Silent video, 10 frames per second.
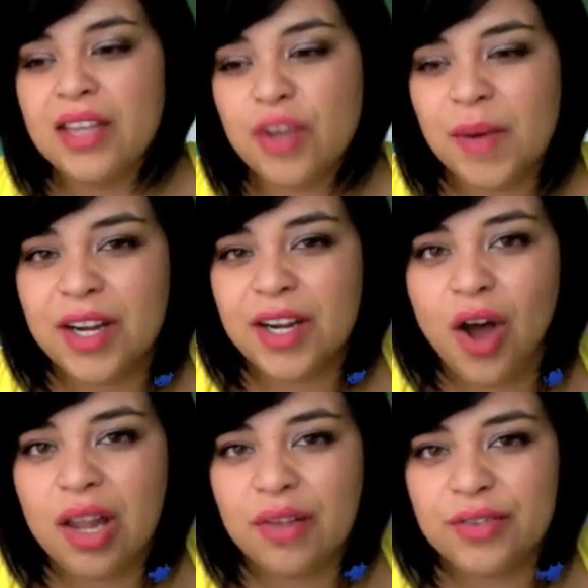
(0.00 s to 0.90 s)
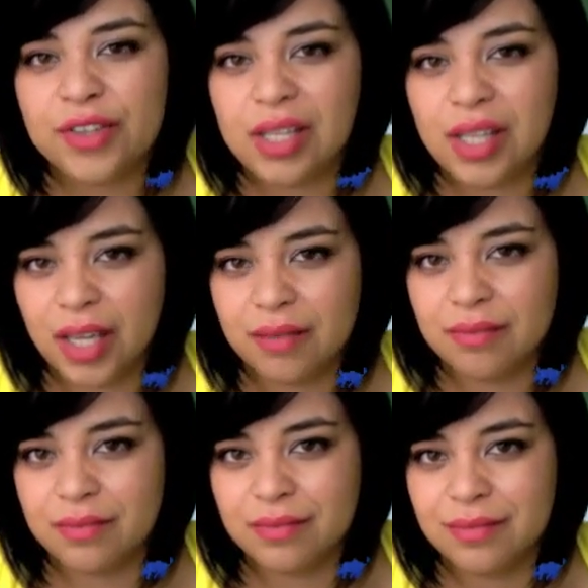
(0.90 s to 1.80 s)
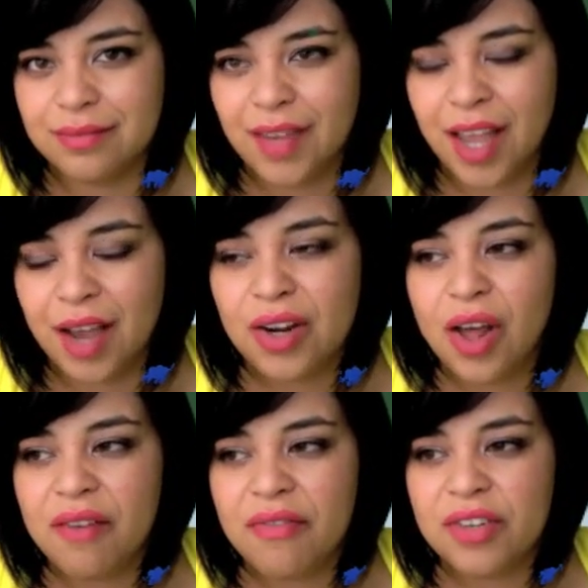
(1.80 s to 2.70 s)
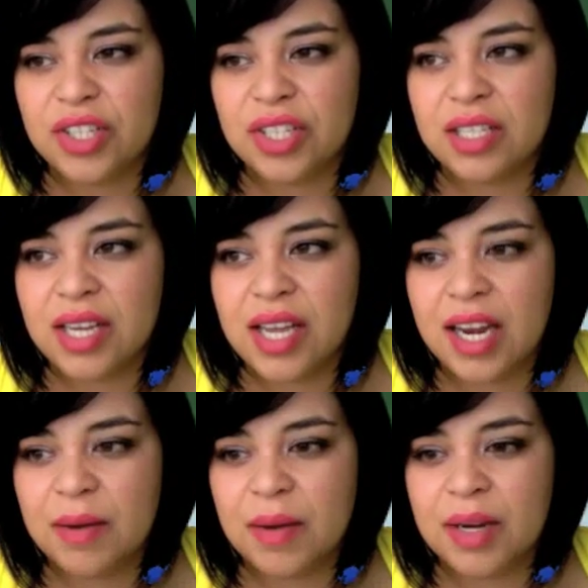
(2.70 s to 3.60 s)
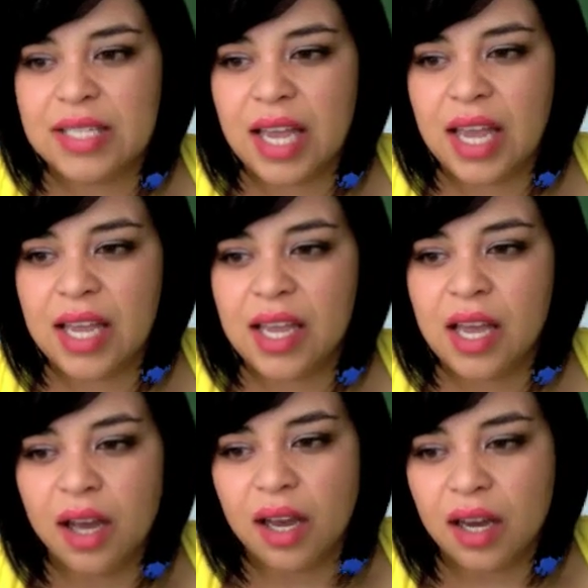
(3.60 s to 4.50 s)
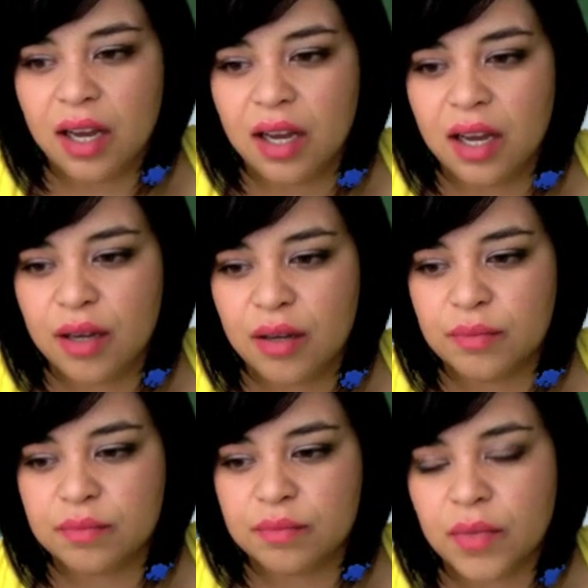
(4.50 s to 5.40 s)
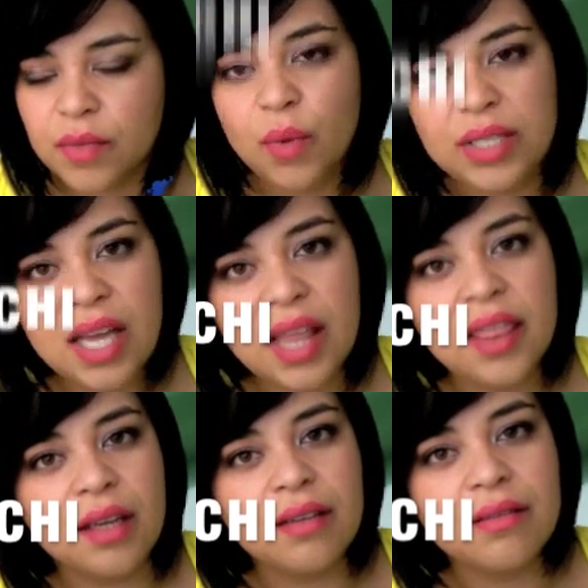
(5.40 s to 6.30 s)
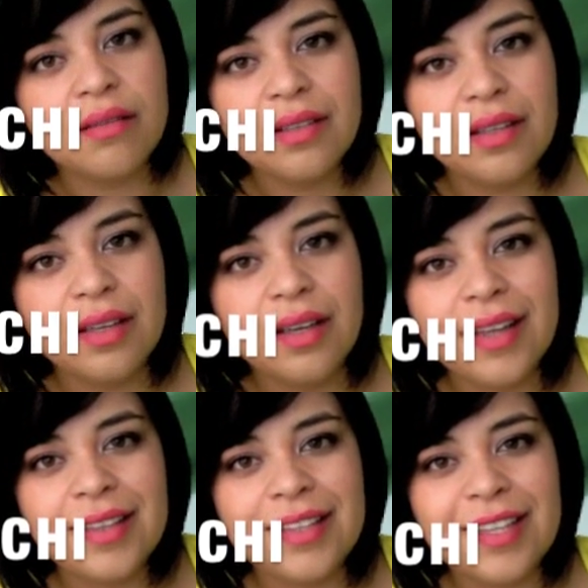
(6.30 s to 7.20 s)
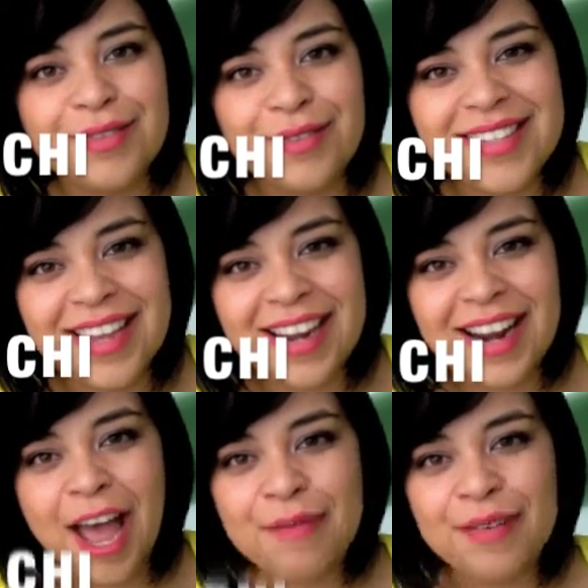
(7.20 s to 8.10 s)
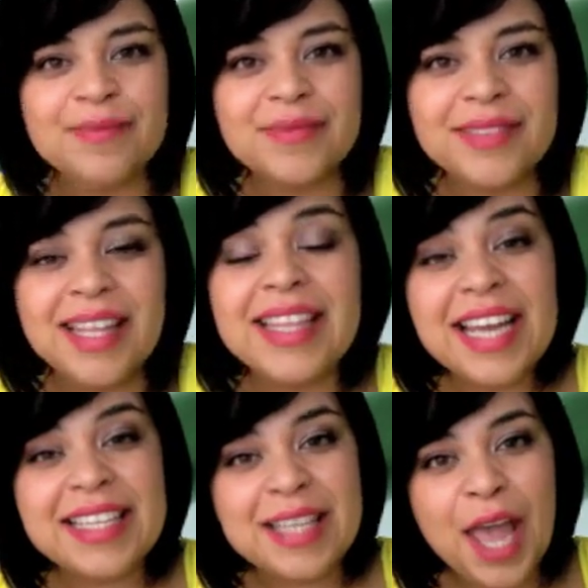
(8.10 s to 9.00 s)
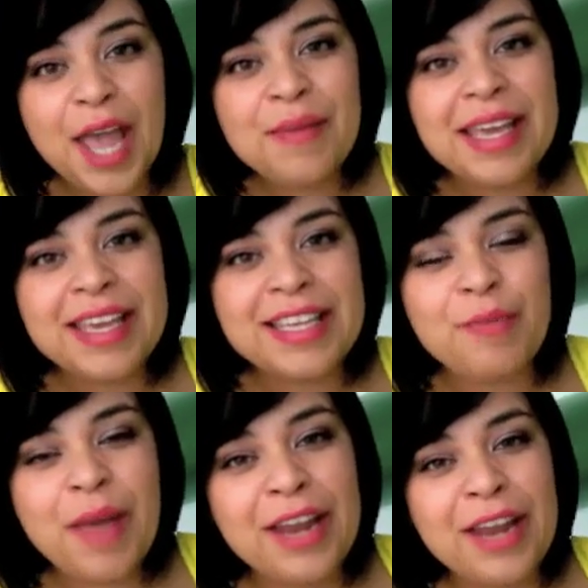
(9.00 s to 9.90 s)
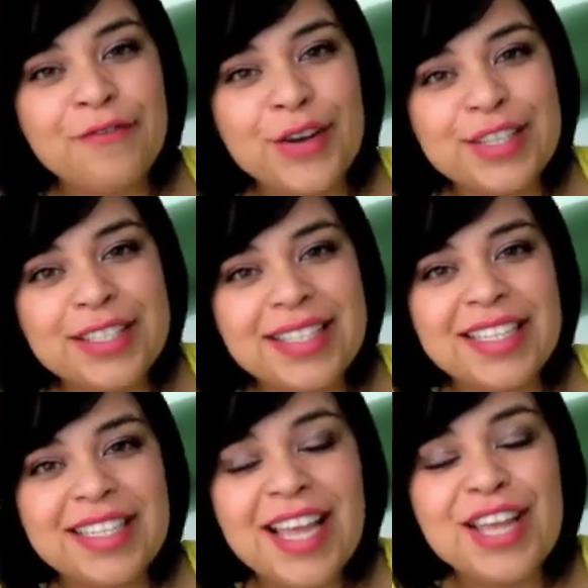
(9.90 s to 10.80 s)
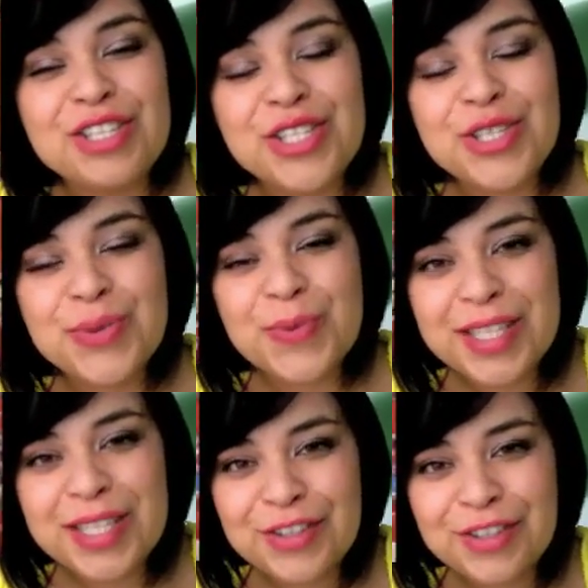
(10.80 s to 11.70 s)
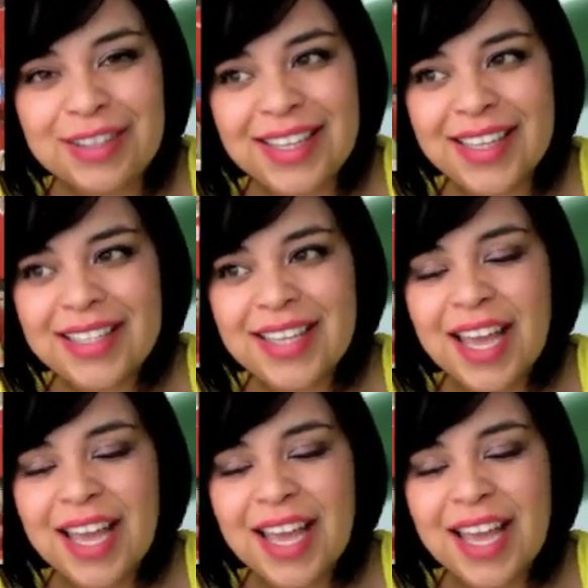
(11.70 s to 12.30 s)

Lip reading: So I'm going to call it for Chile. And I'm going to say 1-0. I think that's what's going to happen. The next game is Spain versus Switzerland.